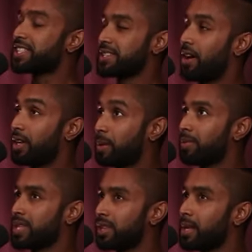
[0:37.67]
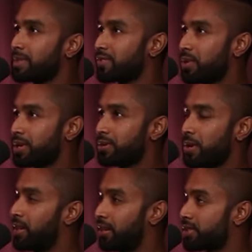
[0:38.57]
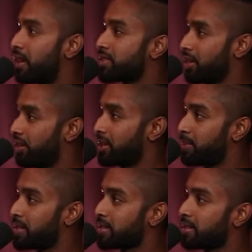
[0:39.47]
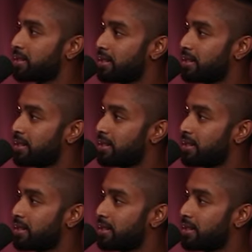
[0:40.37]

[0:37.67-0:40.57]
that's other people set the limits for you don't let yourself set your own limits